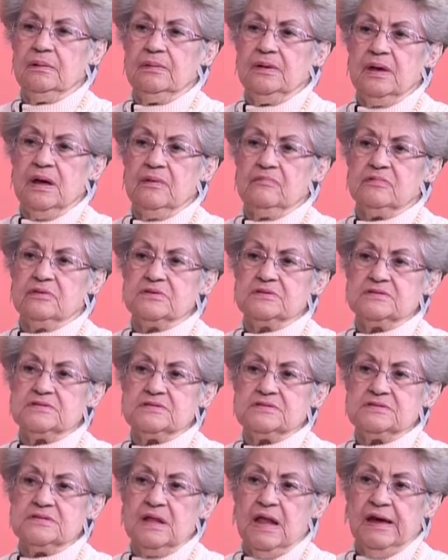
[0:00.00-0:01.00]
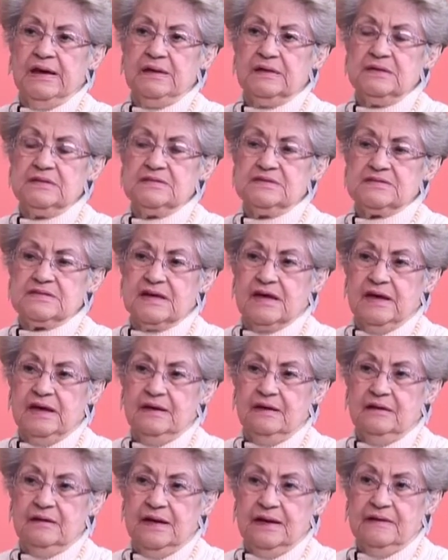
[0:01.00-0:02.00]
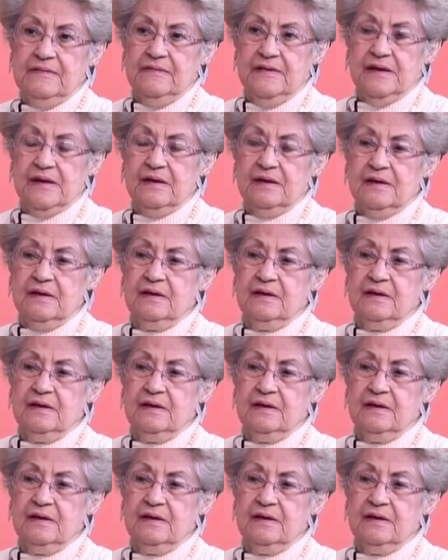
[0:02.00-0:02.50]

You have a sliding scale, I think,